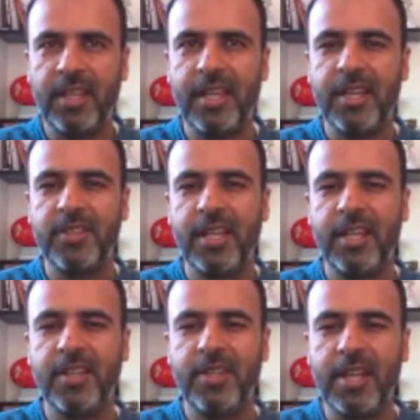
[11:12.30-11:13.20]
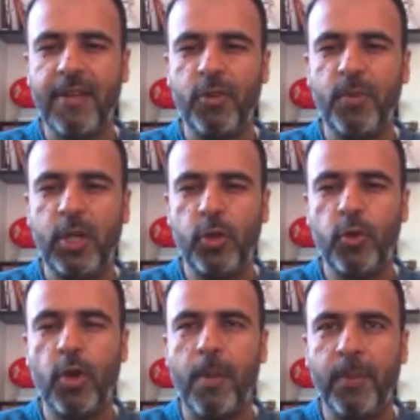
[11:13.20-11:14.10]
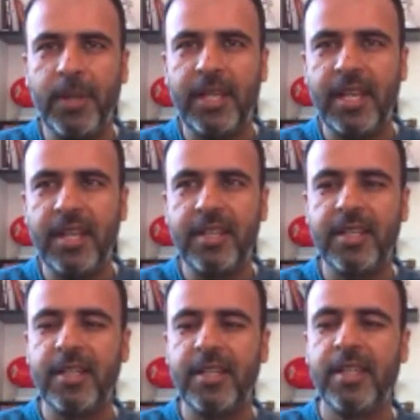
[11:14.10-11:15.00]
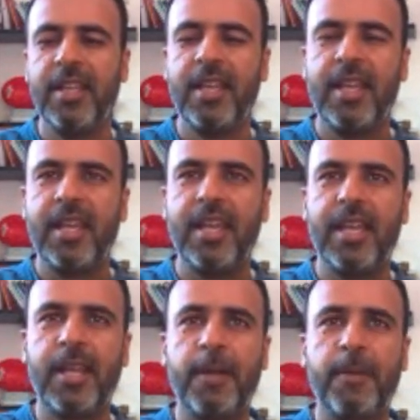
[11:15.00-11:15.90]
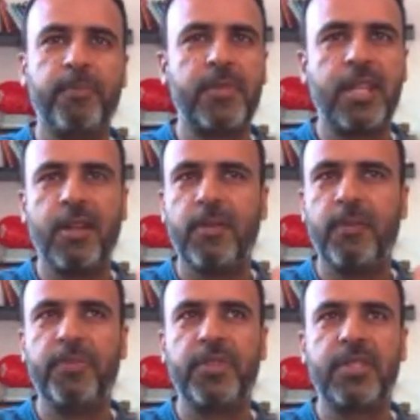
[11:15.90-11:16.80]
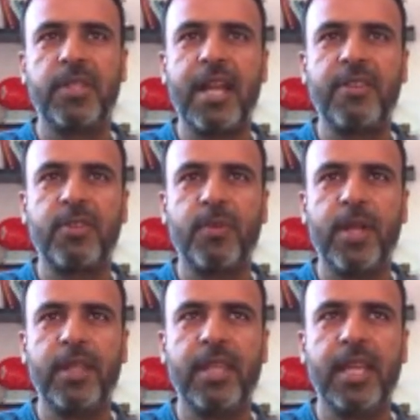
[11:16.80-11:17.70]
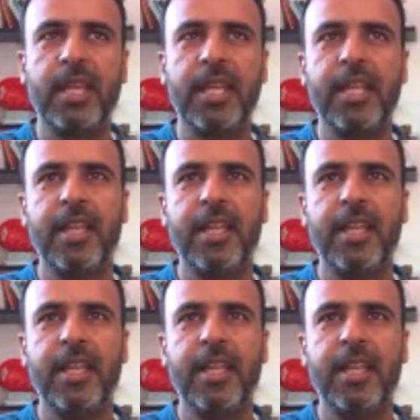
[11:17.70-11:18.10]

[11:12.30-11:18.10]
for the kids. It doesn't have to be too complicated. Uh, so, so that's it.